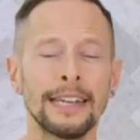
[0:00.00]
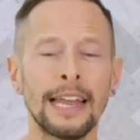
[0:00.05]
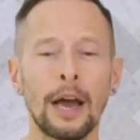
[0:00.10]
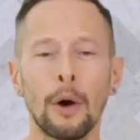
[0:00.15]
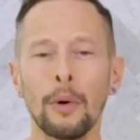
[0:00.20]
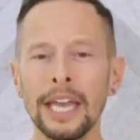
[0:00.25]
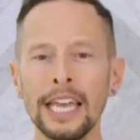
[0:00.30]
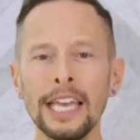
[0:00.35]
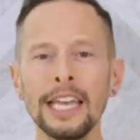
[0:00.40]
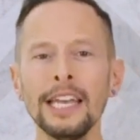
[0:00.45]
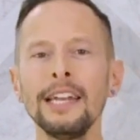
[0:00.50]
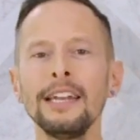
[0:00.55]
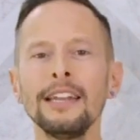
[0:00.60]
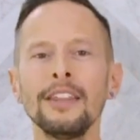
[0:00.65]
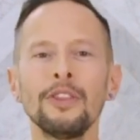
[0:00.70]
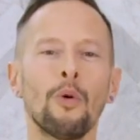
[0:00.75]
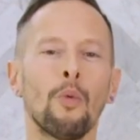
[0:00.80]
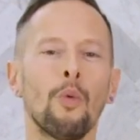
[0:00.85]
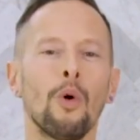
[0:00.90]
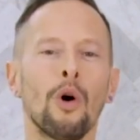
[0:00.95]
Now, hidden
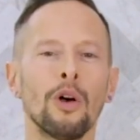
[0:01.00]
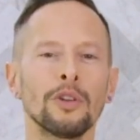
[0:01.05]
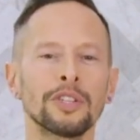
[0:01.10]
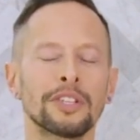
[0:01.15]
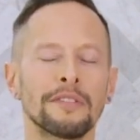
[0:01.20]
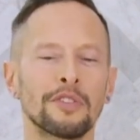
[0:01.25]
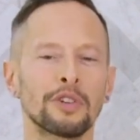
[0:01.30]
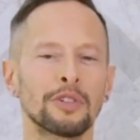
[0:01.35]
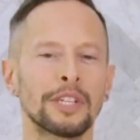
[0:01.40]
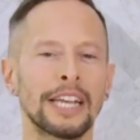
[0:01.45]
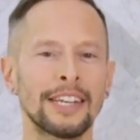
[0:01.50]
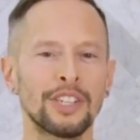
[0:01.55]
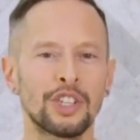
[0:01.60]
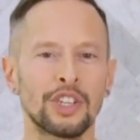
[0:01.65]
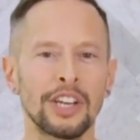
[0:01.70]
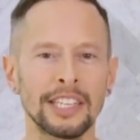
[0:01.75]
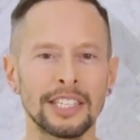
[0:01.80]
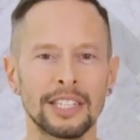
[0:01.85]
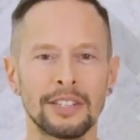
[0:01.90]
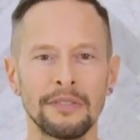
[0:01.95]
in the walls of your
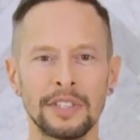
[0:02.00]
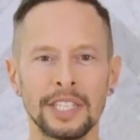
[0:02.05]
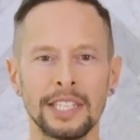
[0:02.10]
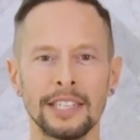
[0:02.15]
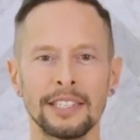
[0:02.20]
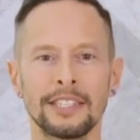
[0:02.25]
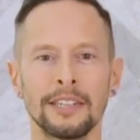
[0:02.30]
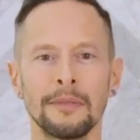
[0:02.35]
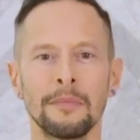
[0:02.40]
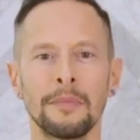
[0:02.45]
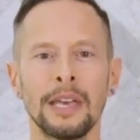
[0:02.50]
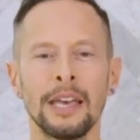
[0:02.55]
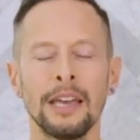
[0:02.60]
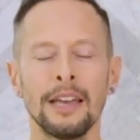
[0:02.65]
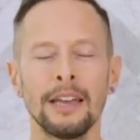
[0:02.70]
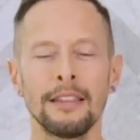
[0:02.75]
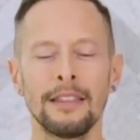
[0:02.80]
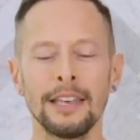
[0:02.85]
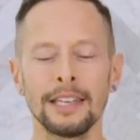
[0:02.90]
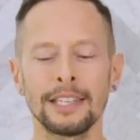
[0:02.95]
digestive system,
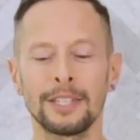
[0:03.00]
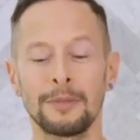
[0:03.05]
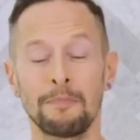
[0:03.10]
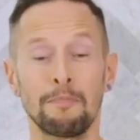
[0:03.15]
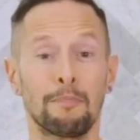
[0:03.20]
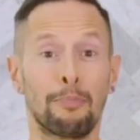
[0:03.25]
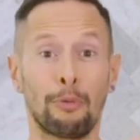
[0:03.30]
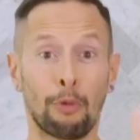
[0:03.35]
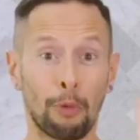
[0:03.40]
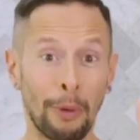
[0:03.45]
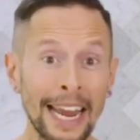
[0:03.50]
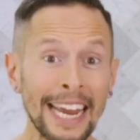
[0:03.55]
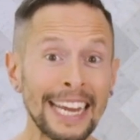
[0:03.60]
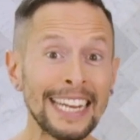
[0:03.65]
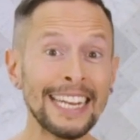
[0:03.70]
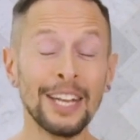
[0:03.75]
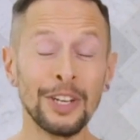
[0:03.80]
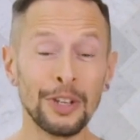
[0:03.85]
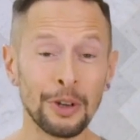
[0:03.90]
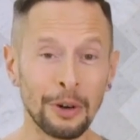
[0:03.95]
this
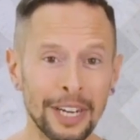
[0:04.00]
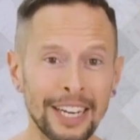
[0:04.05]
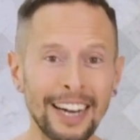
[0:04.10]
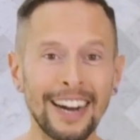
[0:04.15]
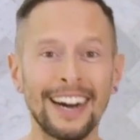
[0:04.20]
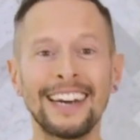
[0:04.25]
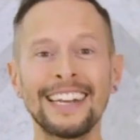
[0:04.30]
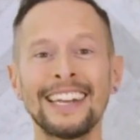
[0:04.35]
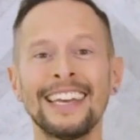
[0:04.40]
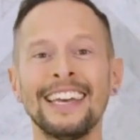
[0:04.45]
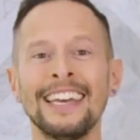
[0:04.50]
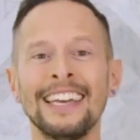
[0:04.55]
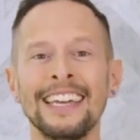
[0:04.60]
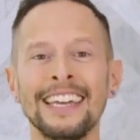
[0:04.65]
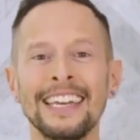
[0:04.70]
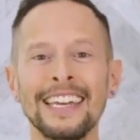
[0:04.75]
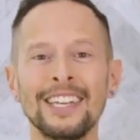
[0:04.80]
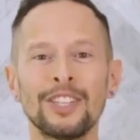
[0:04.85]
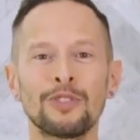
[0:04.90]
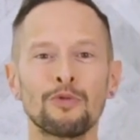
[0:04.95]
brain in your gut
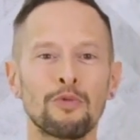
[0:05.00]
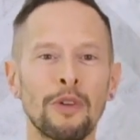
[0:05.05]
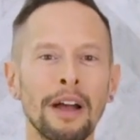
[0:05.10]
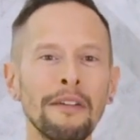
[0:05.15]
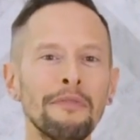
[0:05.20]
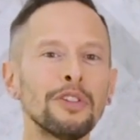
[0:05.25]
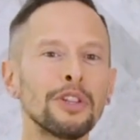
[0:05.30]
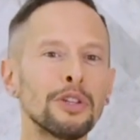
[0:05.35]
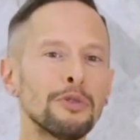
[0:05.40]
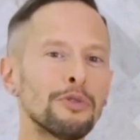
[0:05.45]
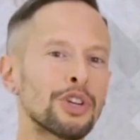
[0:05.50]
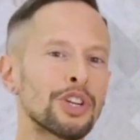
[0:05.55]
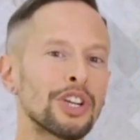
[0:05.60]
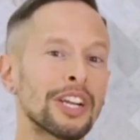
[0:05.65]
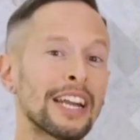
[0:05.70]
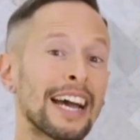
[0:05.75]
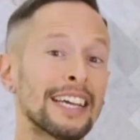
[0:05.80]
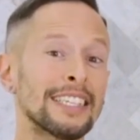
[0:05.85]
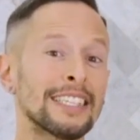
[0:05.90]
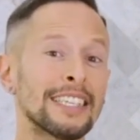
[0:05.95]
is
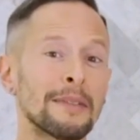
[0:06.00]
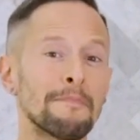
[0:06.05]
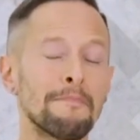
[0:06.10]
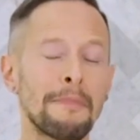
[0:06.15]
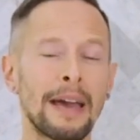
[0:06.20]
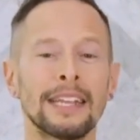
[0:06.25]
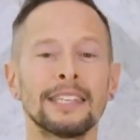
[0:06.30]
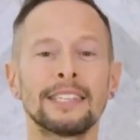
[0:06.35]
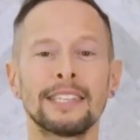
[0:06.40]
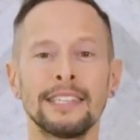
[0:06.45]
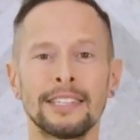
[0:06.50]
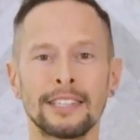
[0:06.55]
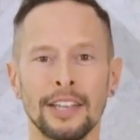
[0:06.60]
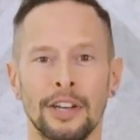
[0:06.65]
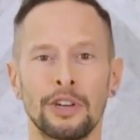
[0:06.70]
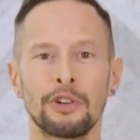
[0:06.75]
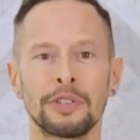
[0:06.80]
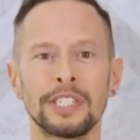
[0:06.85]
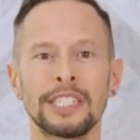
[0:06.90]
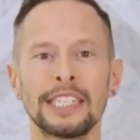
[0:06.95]
revolutionizing medicine's
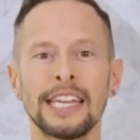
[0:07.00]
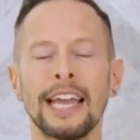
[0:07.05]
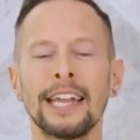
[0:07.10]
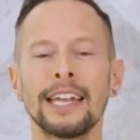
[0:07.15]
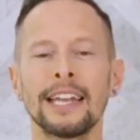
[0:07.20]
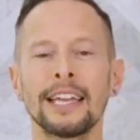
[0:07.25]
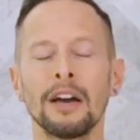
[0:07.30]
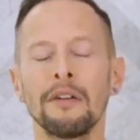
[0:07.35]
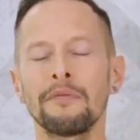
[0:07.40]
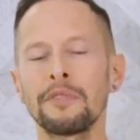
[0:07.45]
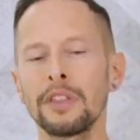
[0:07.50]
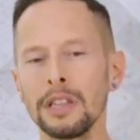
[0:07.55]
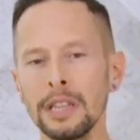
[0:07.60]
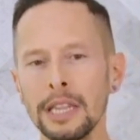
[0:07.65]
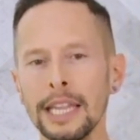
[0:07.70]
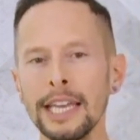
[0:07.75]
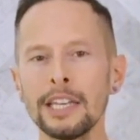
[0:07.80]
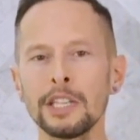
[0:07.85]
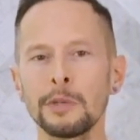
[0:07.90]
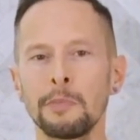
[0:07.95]
understanding of the
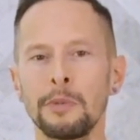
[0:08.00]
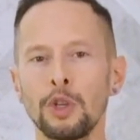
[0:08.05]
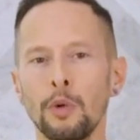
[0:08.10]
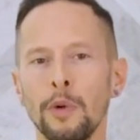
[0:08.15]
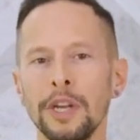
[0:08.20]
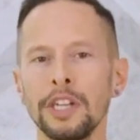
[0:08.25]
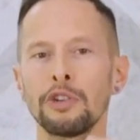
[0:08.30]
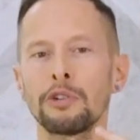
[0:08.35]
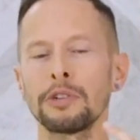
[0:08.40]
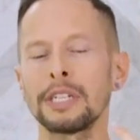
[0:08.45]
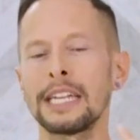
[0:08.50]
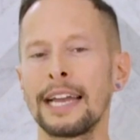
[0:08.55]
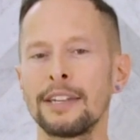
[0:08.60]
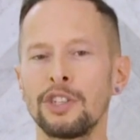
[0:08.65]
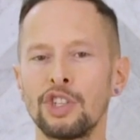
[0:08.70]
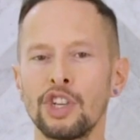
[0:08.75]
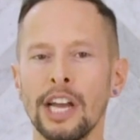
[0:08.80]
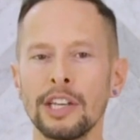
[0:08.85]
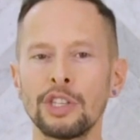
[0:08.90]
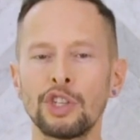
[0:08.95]
links between your
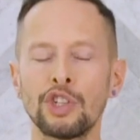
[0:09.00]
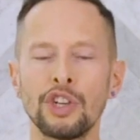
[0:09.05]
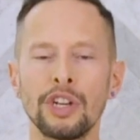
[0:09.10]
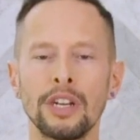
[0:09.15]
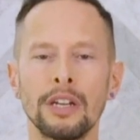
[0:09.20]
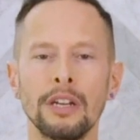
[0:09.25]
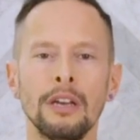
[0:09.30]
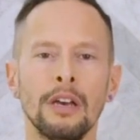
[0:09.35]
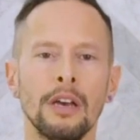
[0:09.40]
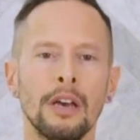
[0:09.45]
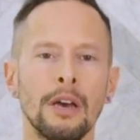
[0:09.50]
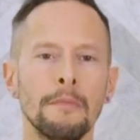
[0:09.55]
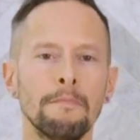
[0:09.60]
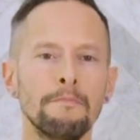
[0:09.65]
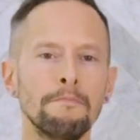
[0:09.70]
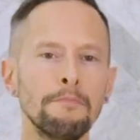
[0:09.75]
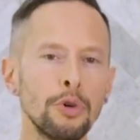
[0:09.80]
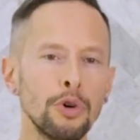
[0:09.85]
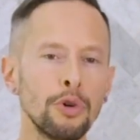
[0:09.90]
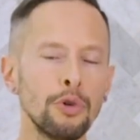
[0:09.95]
digestion,
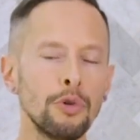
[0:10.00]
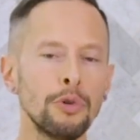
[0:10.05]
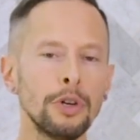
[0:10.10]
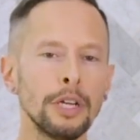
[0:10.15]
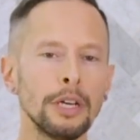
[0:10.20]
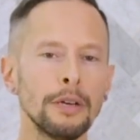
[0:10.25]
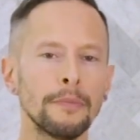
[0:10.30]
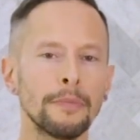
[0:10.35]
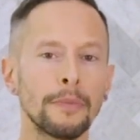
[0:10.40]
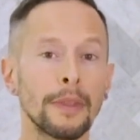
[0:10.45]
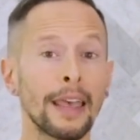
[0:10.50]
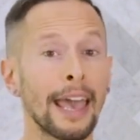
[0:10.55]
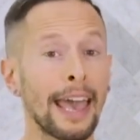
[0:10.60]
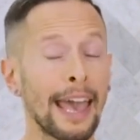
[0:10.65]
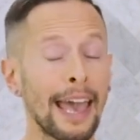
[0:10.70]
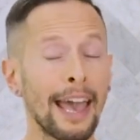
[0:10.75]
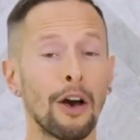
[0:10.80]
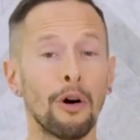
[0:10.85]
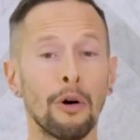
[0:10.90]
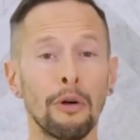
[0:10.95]
mood,
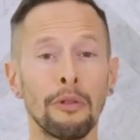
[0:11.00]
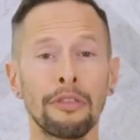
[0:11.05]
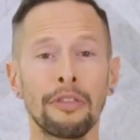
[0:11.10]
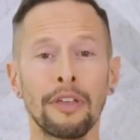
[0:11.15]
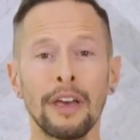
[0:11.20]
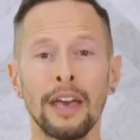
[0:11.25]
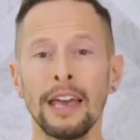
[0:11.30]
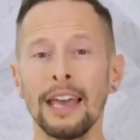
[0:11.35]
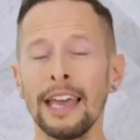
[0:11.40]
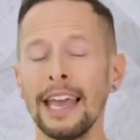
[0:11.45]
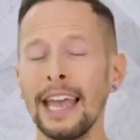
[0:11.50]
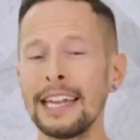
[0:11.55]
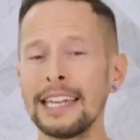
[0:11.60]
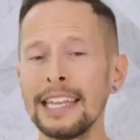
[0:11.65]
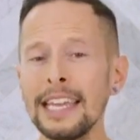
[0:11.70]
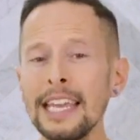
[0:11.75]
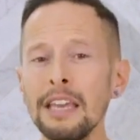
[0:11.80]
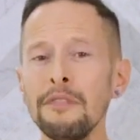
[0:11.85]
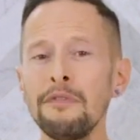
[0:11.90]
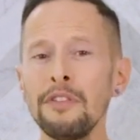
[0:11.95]
health,
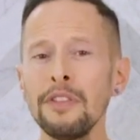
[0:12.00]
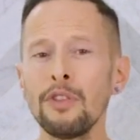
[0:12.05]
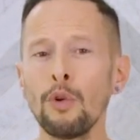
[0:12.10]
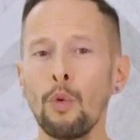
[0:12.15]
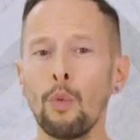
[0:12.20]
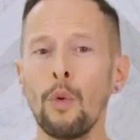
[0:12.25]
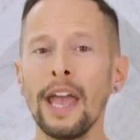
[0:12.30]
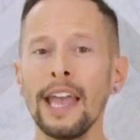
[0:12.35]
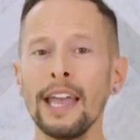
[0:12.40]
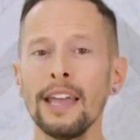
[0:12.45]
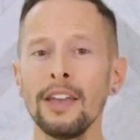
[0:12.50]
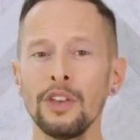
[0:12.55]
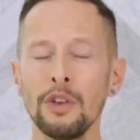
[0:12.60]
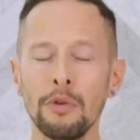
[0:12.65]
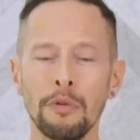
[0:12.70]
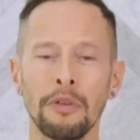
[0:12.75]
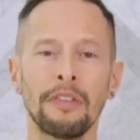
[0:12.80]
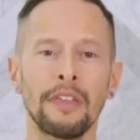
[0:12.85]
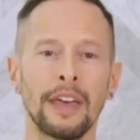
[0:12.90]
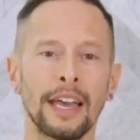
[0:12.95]
and even the way
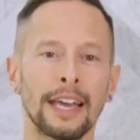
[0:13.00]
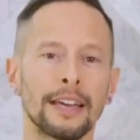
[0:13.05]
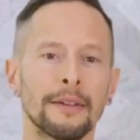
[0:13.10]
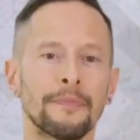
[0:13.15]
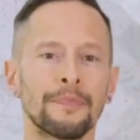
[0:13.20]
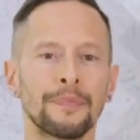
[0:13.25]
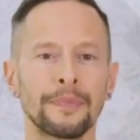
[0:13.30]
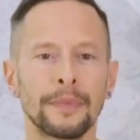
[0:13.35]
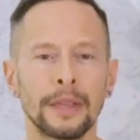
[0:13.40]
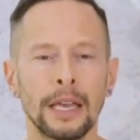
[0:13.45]
you think.